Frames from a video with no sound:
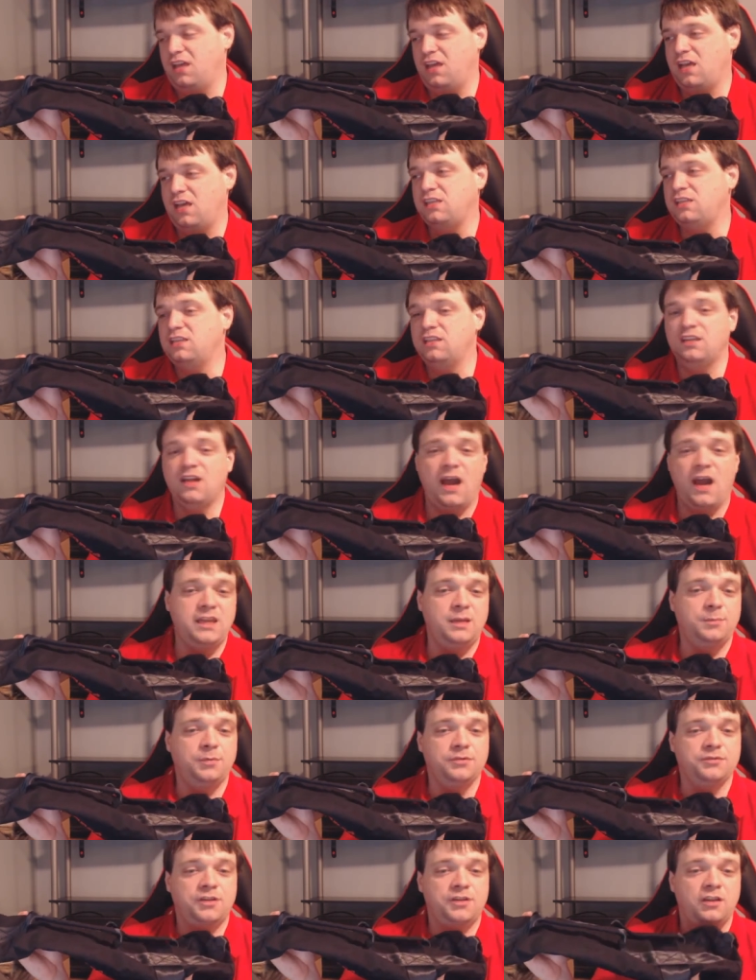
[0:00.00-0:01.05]
80 to
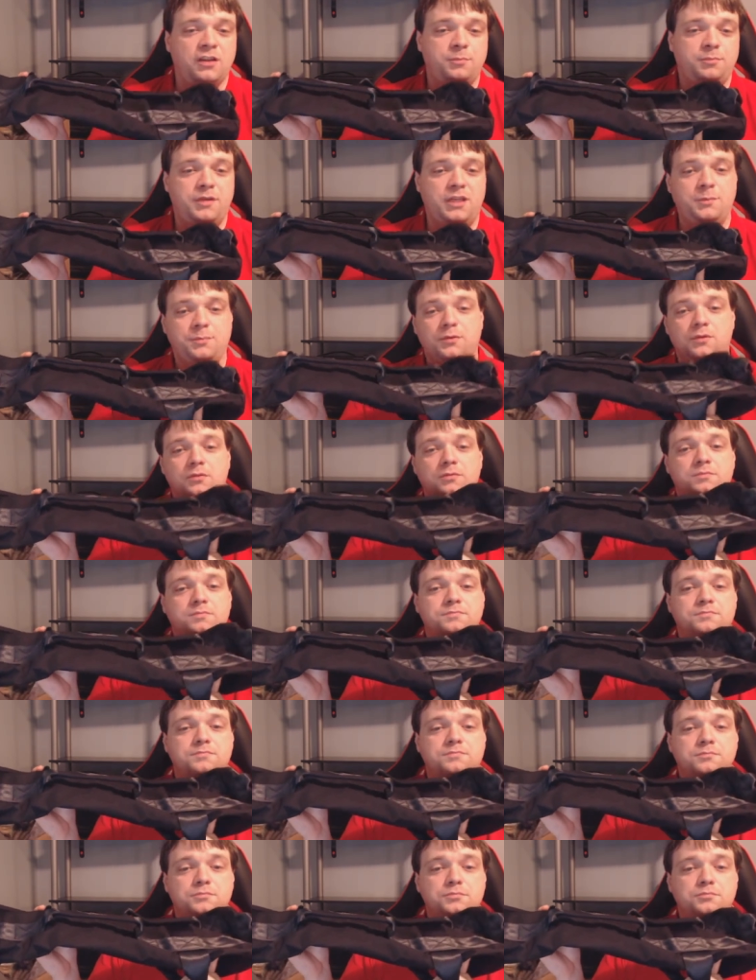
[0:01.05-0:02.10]
90% of the people
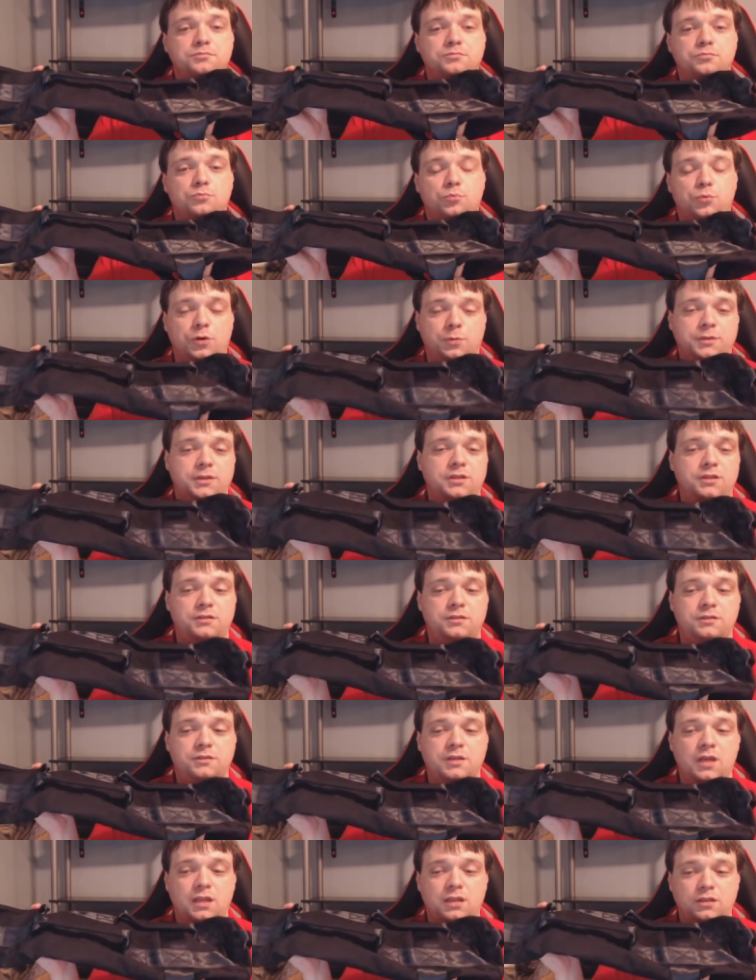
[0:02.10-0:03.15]
will be
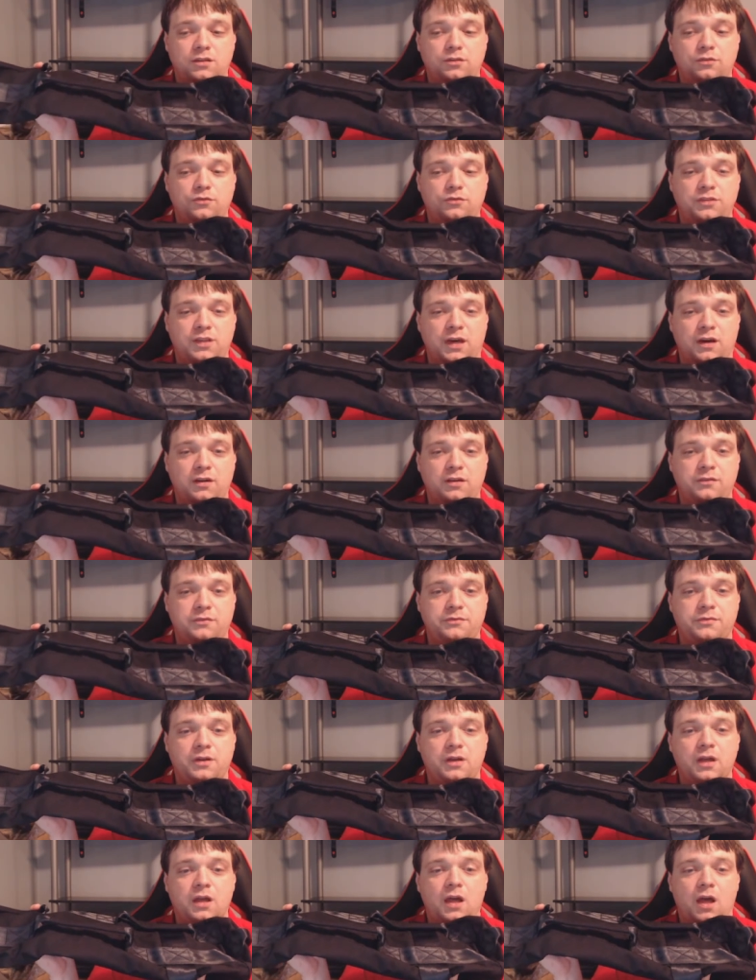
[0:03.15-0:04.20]
getting use out of.